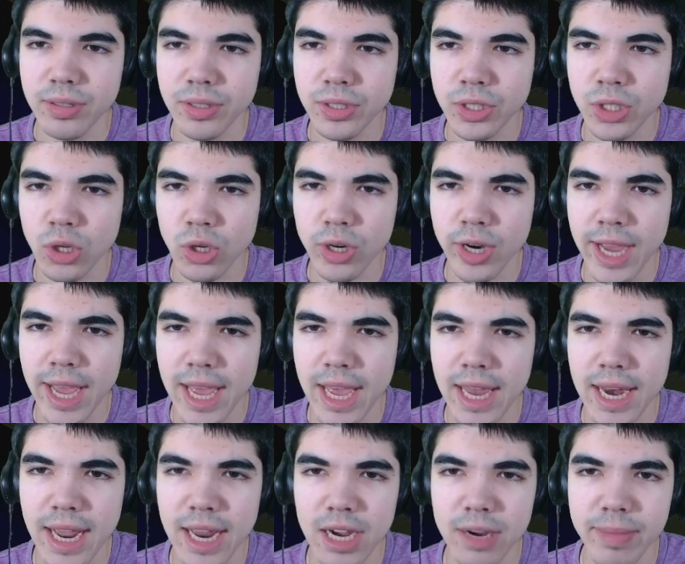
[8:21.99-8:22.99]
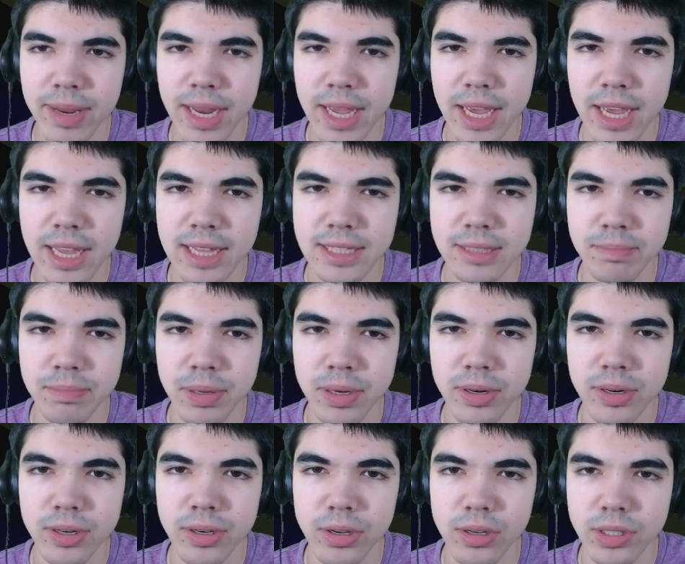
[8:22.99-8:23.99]
Shulker head, enderman heads, and
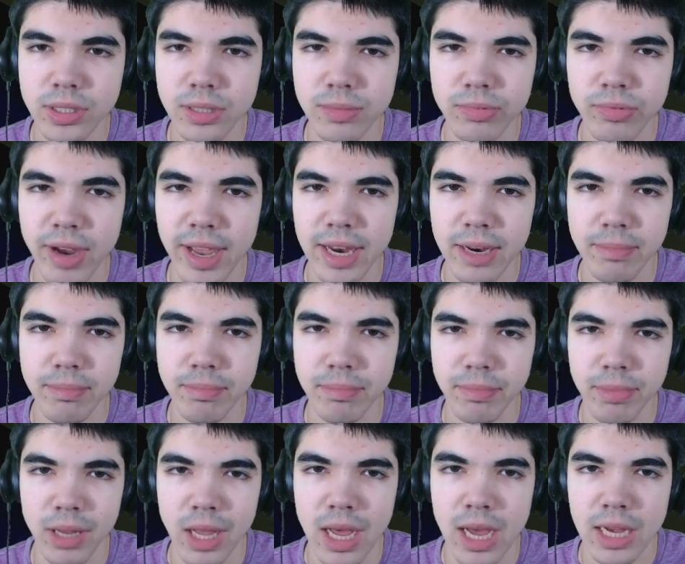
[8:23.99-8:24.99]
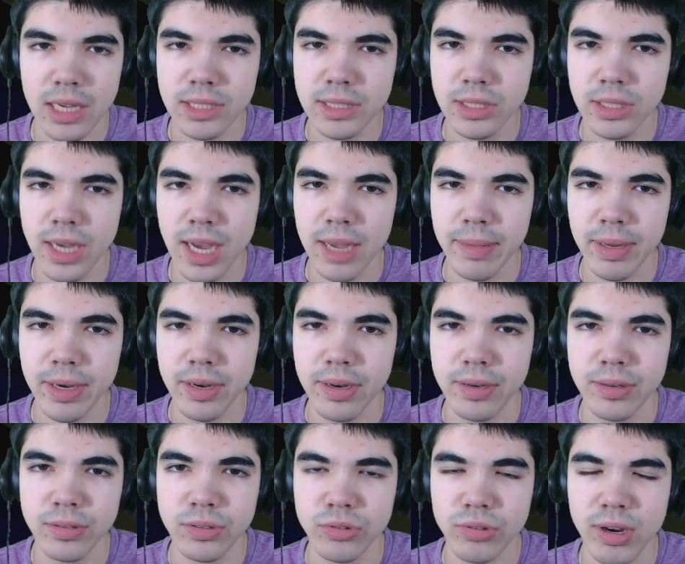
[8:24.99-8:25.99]
pearls, some random blocks, diamond,
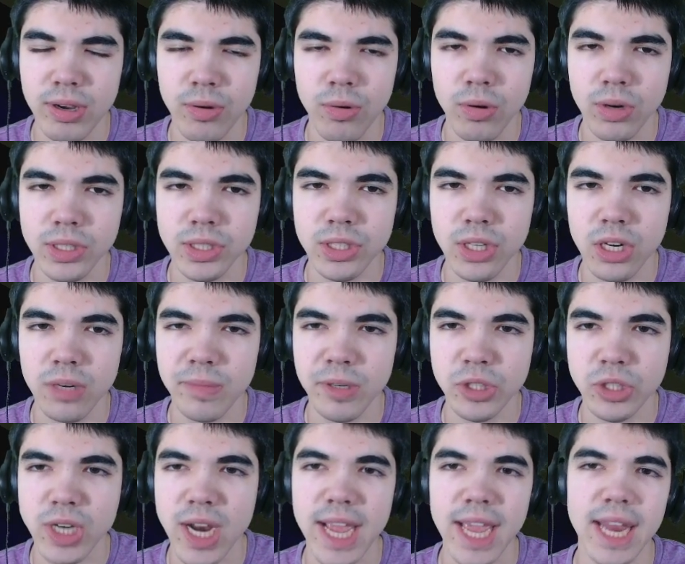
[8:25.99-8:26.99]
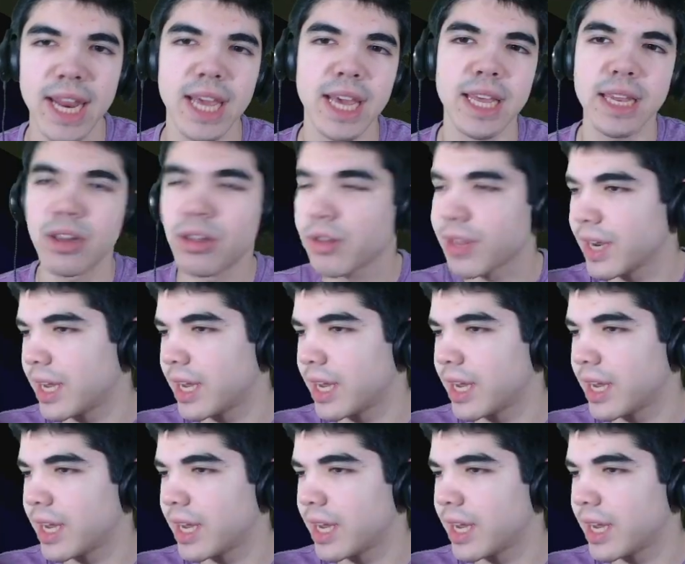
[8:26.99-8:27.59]
horse armor, dragon head, all the